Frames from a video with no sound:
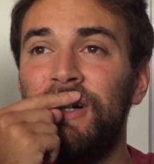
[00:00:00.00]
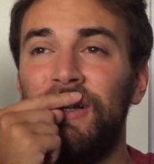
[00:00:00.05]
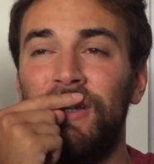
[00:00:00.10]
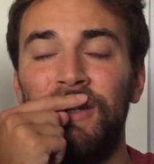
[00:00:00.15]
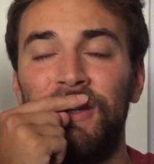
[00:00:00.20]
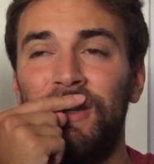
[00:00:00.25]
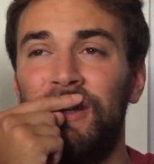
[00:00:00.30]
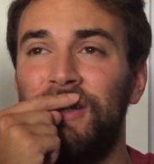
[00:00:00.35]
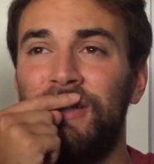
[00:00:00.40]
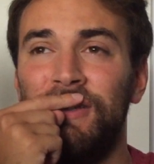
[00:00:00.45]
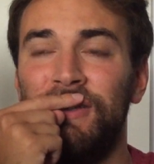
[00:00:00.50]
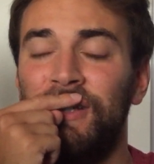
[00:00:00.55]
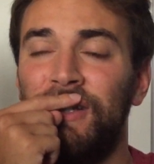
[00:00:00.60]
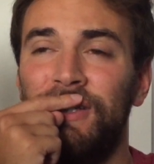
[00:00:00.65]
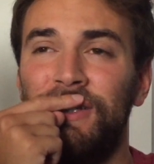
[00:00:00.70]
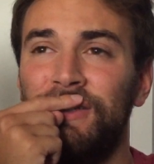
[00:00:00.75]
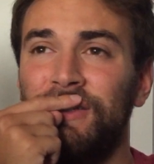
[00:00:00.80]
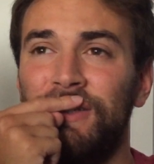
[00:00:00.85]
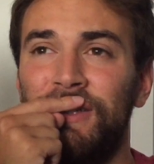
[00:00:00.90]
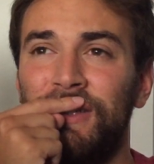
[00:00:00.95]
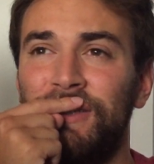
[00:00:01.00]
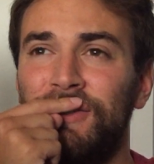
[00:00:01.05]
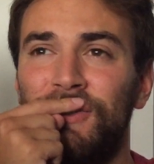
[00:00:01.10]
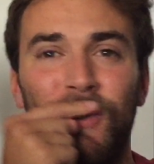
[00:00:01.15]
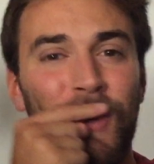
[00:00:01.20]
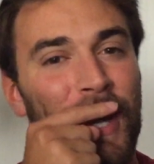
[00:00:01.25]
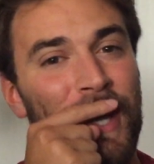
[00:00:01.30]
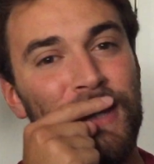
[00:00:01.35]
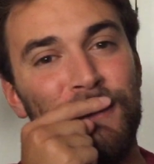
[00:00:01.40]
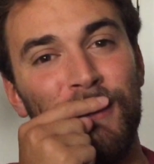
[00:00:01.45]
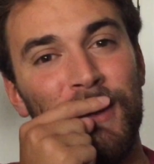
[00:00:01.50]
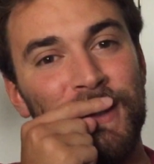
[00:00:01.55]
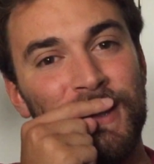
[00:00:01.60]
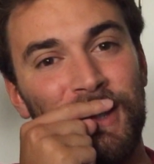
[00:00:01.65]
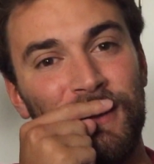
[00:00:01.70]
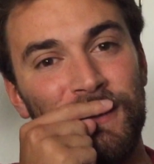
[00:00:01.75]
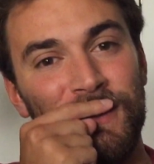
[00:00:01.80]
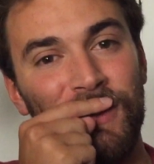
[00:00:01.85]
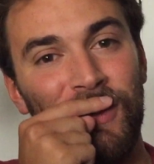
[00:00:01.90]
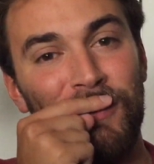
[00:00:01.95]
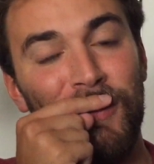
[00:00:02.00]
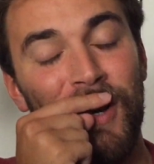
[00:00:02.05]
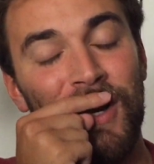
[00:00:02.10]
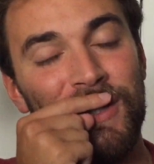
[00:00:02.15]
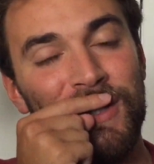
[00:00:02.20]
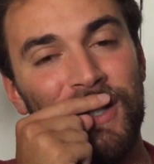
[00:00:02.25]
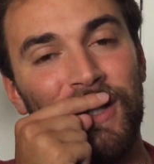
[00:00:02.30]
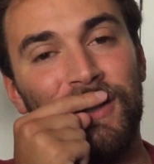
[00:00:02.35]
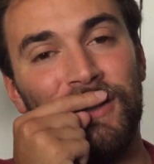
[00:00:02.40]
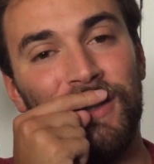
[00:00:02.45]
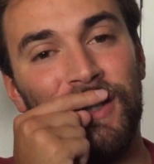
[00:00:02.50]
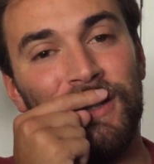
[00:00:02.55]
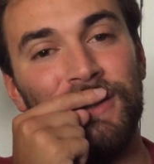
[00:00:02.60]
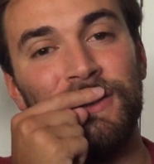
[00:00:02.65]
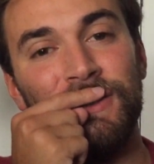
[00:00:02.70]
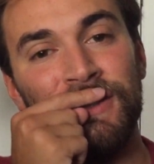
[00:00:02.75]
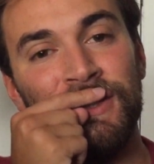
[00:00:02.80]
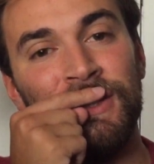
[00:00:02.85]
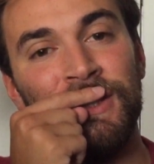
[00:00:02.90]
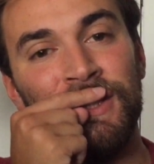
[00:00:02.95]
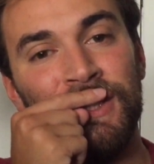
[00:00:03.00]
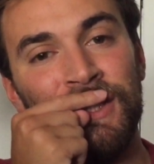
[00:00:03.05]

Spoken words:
I'll not hate myself so much. I'll